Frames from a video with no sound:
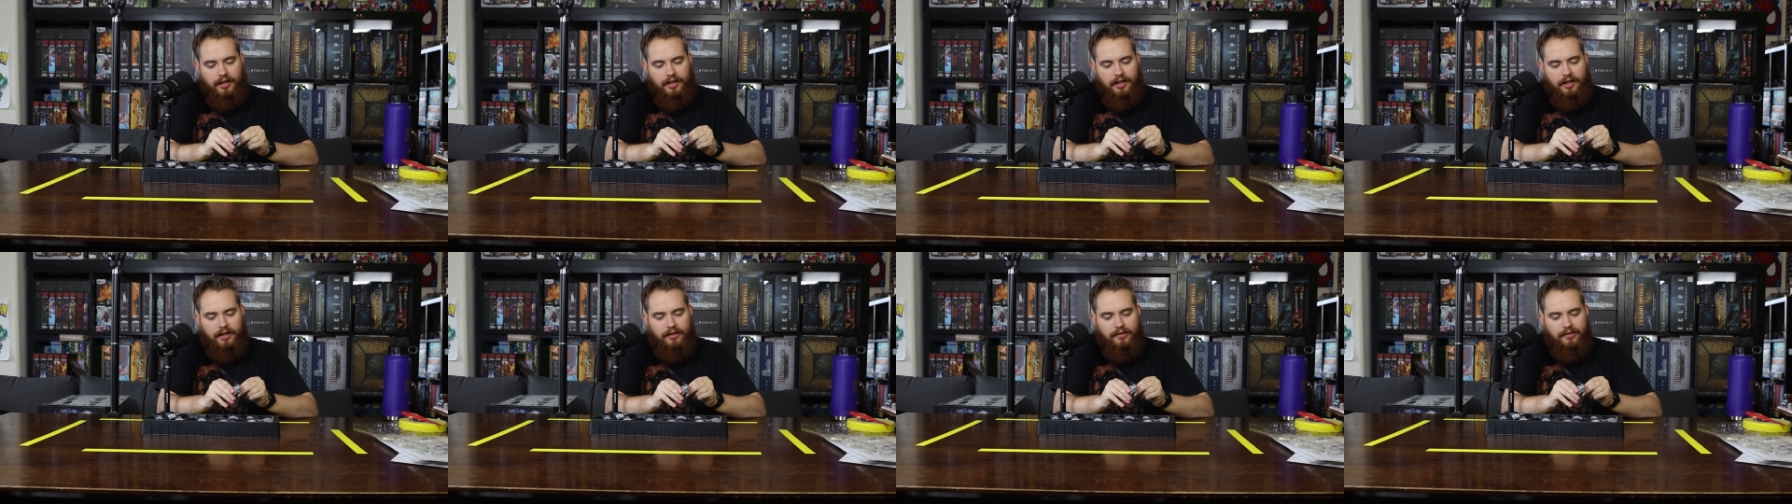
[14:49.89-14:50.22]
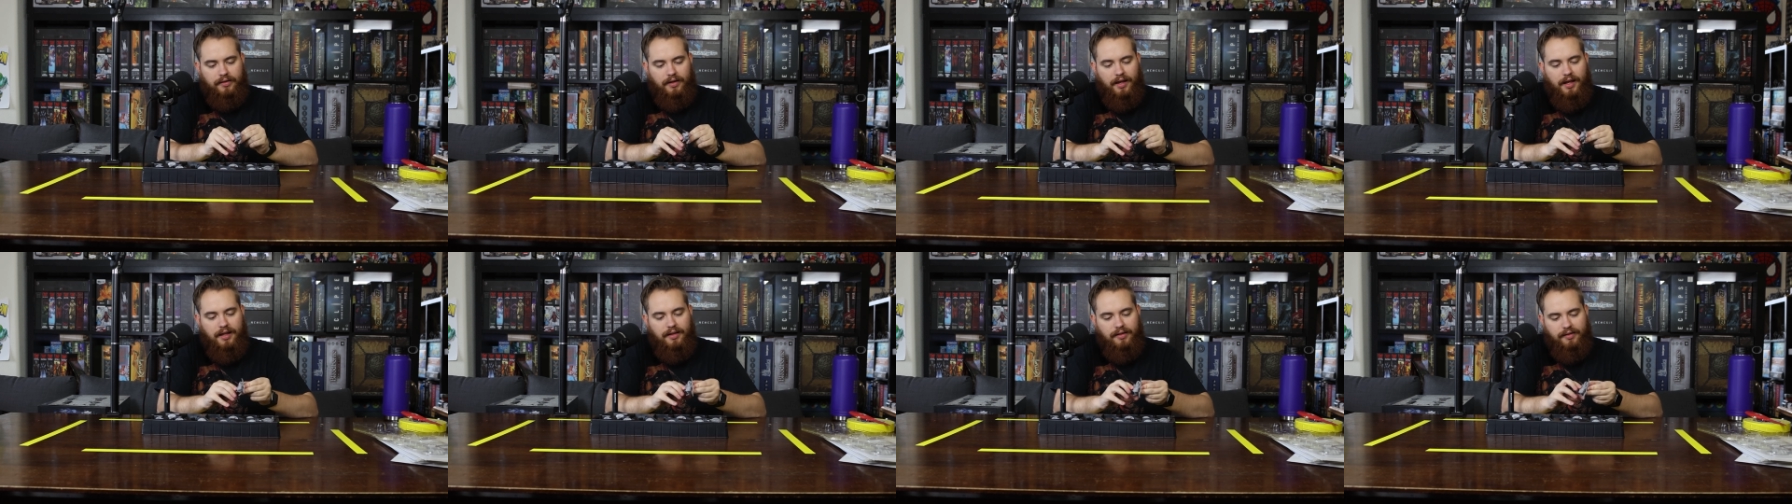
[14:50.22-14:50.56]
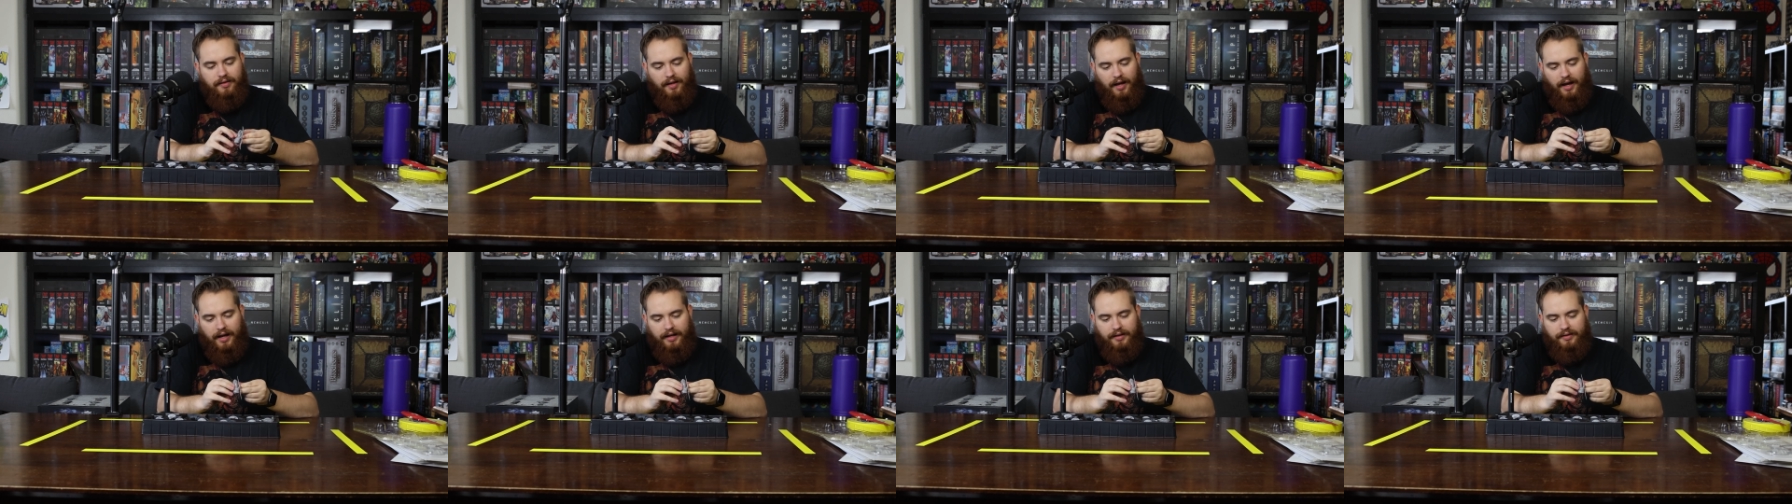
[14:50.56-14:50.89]
His
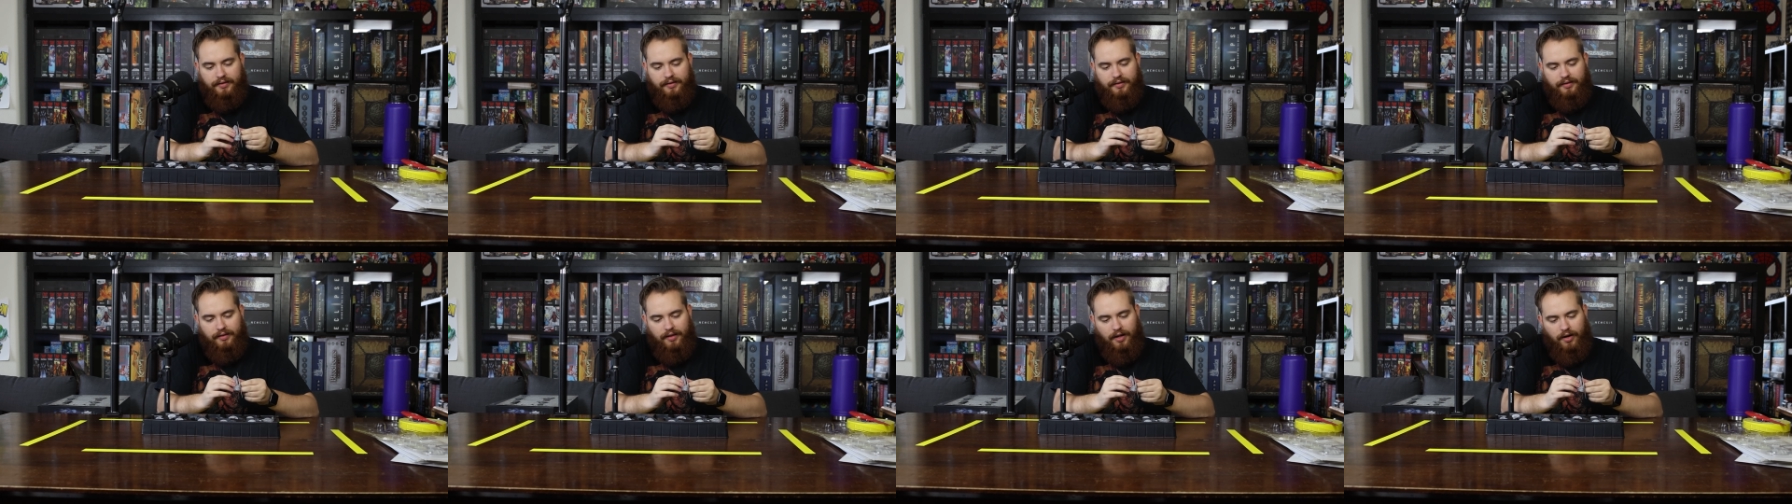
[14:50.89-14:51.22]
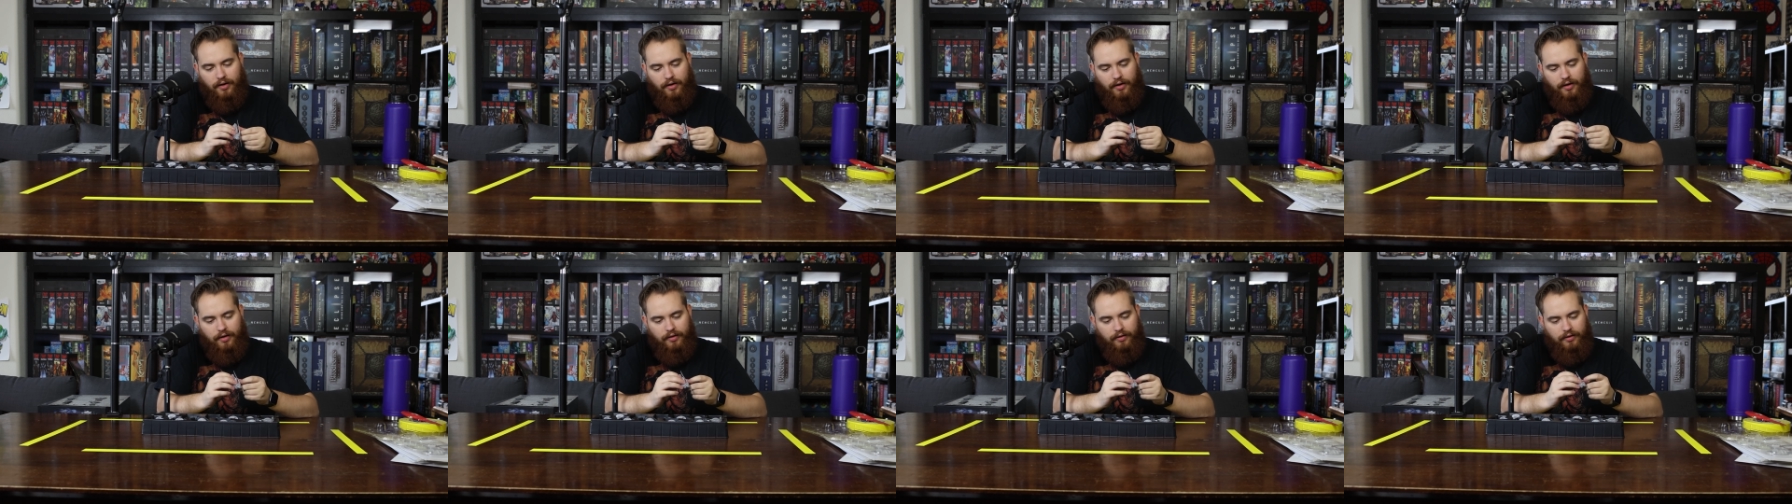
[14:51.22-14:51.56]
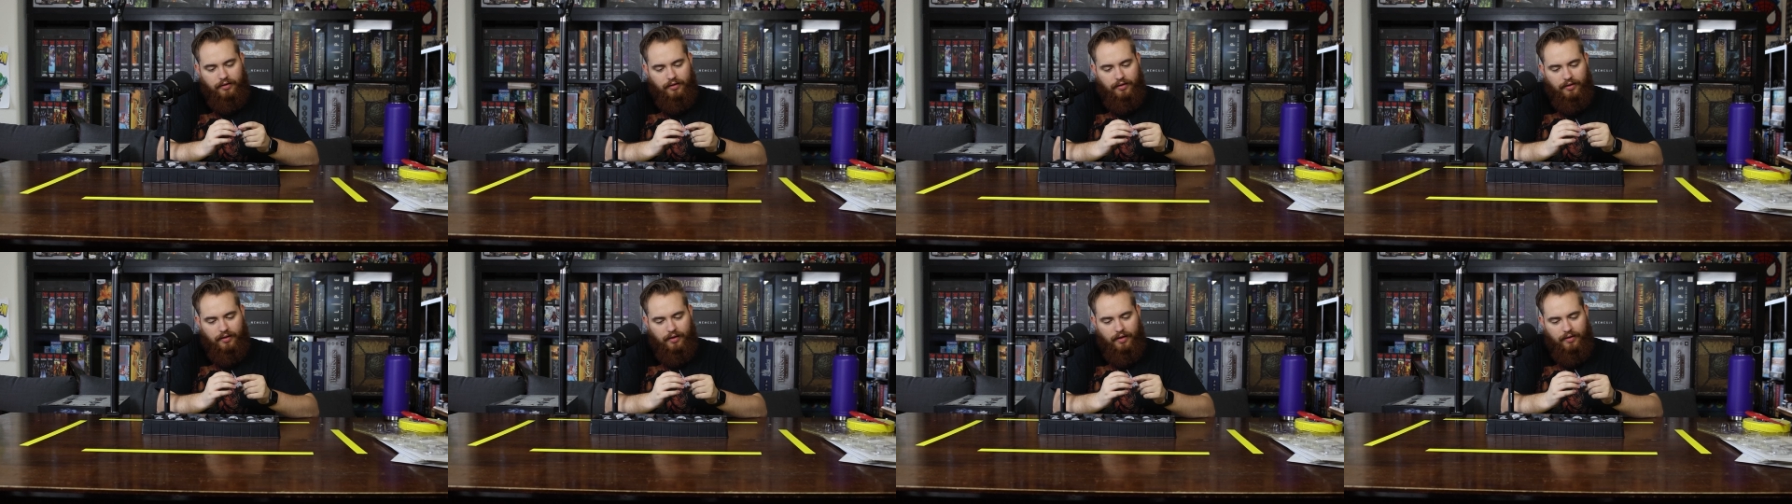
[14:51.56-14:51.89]
insides, there.
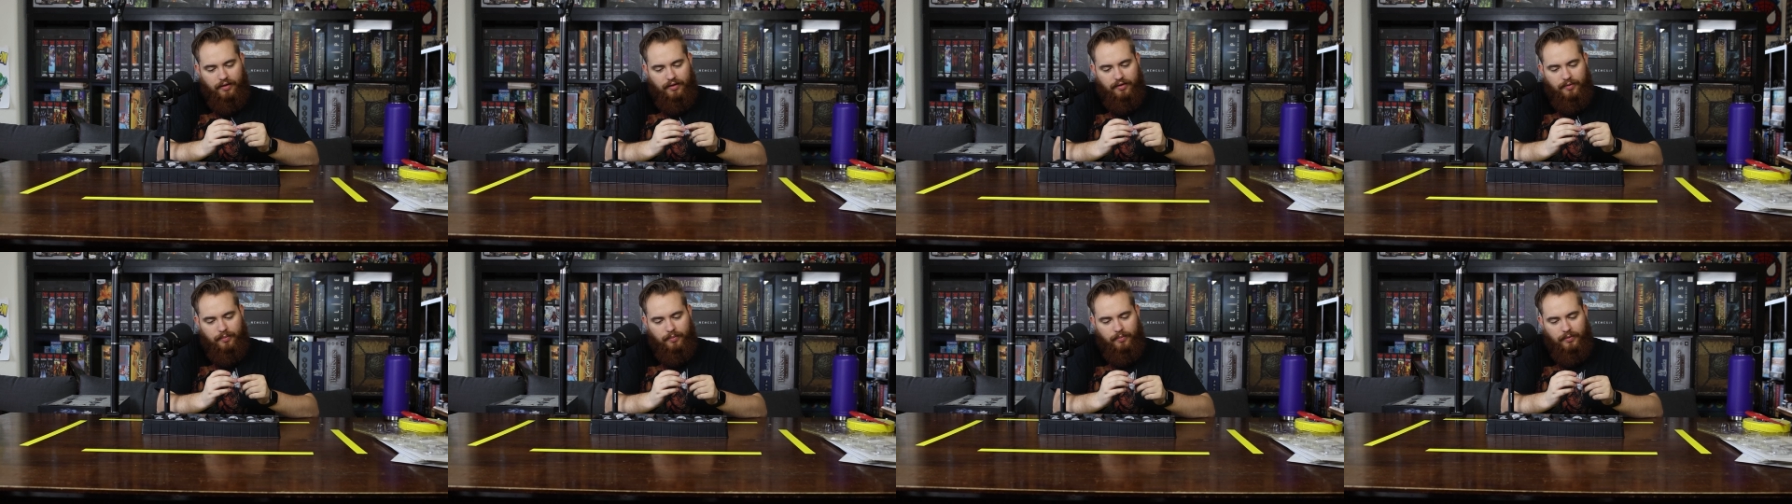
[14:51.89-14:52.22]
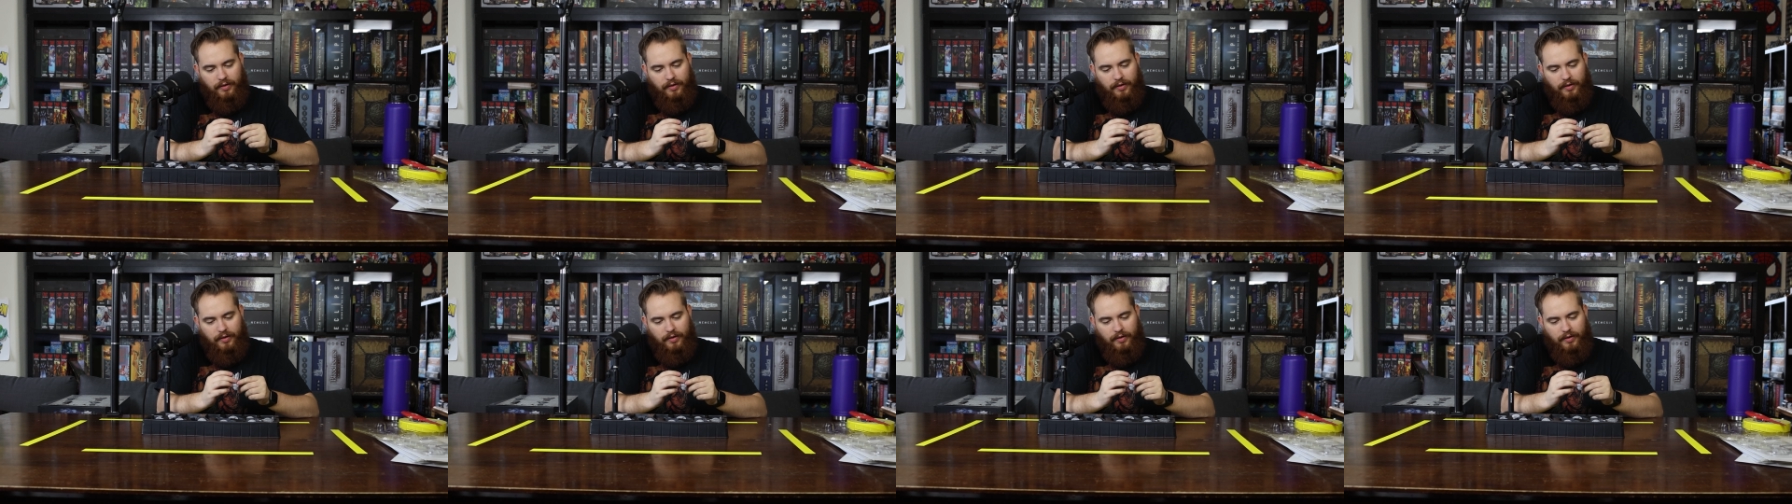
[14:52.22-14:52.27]
This